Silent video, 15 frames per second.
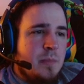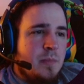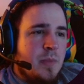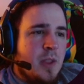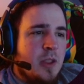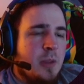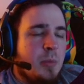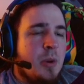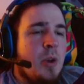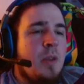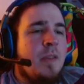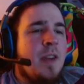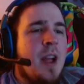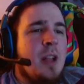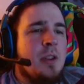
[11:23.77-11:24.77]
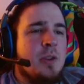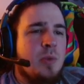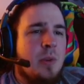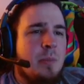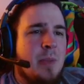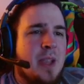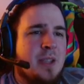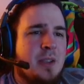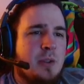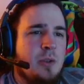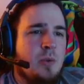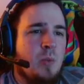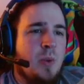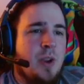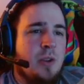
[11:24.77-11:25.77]
the profile is what makes it look
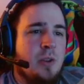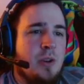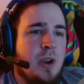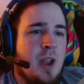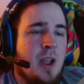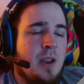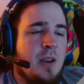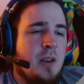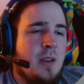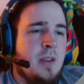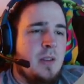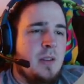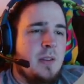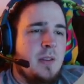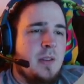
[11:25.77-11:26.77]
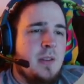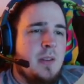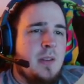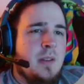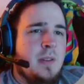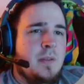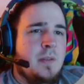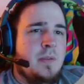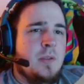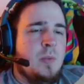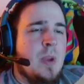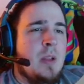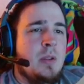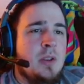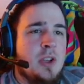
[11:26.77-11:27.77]
real or not, rather
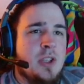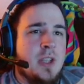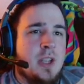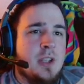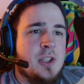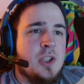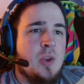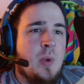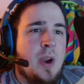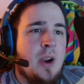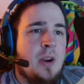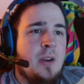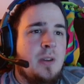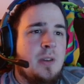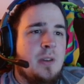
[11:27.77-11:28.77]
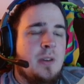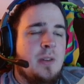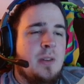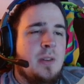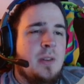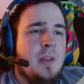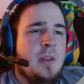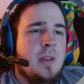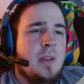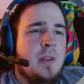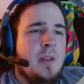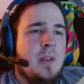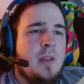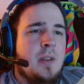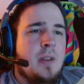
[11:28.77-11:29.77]
than just like a square.
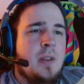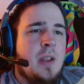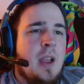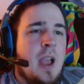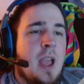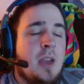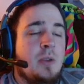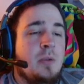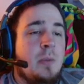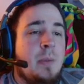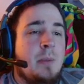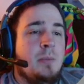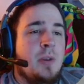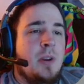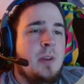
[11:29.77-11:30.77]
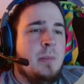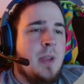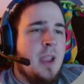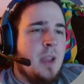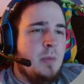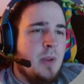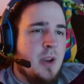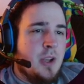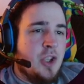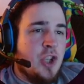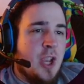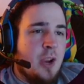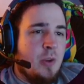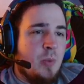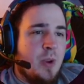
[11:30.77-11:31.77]
I don't remember in my head what a
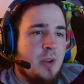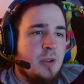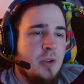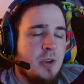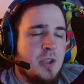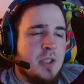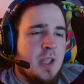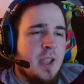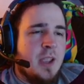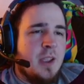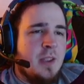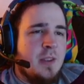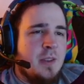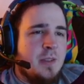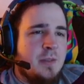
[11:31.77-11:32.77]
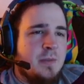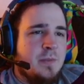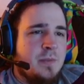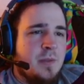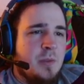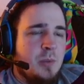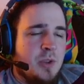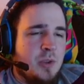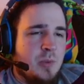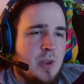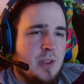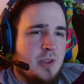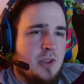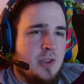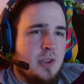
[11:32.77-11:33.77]
chair rail looks like, which is why this
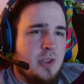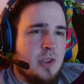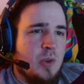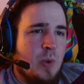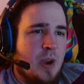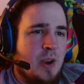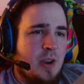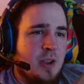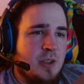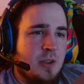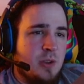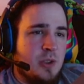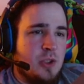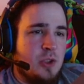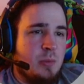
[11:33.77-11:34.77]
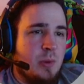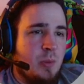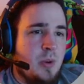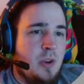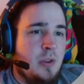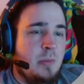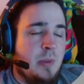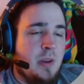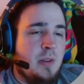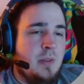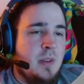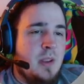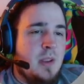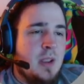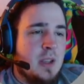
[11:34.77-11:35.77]
is just a square and doesn't look super real, but
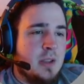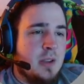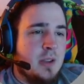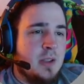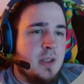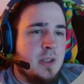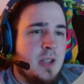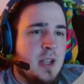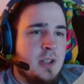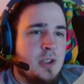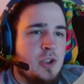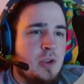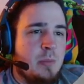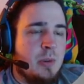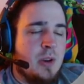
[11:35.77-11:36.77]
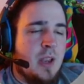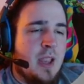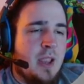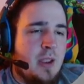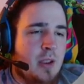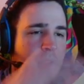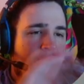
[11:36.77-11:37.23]
as long as it's not super like